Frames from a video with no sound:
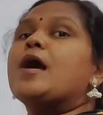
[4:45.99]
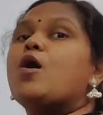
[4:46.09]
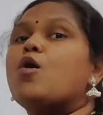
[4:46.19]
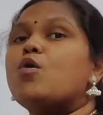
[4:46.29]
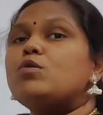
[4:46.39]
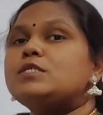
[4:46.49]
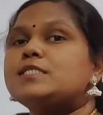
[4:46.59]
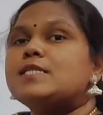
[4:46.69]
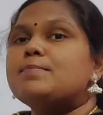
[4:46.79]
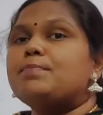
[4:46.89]
Holds
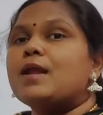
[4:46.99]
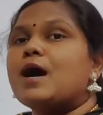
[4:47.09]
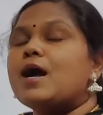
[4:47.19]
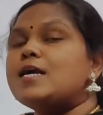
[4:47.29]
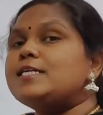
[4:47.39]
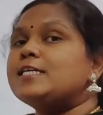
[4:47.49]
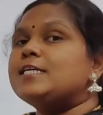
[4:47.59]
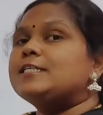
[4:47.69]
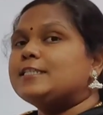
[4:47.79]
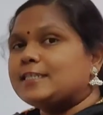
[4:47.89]
the plant
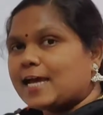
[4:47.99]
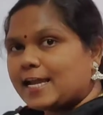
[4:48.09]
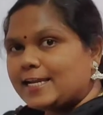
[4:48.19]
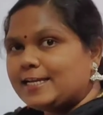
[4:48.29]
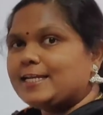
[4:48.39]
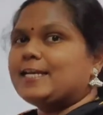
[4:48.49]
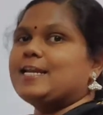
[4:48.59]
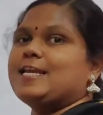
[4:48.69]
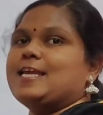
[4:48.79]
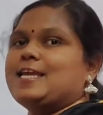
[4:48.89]

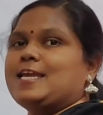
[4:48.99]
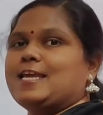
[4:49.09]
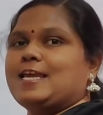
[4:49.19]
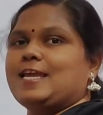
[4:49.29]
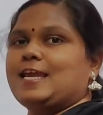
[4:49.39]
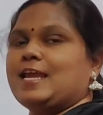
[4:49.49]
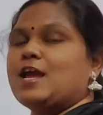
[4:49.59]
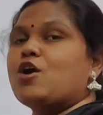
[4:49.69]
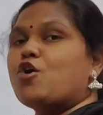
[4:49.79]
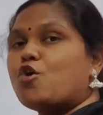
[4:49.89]
tightly.
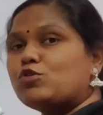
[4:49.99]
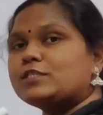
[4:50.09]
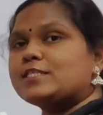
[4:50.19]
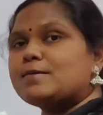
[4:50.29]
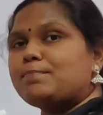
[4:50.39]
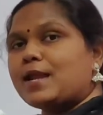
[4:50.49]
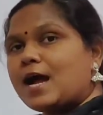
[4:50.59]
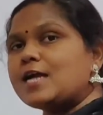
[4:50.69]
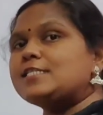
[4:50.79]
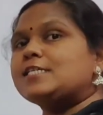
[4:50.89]
Holds the
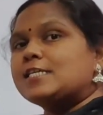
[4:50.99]
plant